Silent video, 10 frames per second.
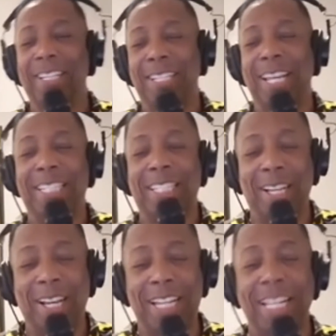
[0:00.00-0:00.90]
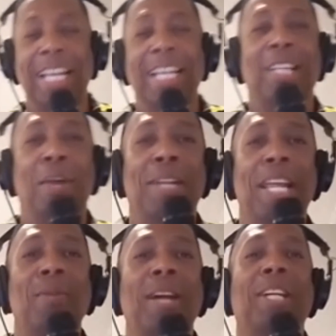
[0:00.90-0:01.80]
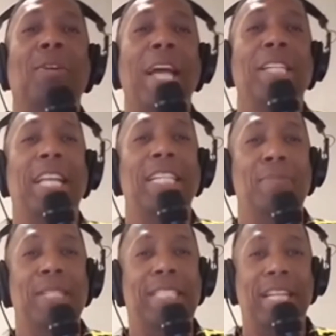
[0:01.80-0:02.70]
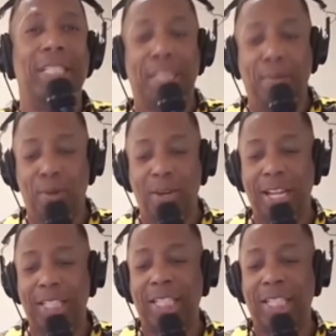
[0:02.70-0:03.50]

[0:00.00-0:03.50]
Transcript: Yes, sir, honey. So, but anyway, congratulations, Miss Tina. She bored, honey.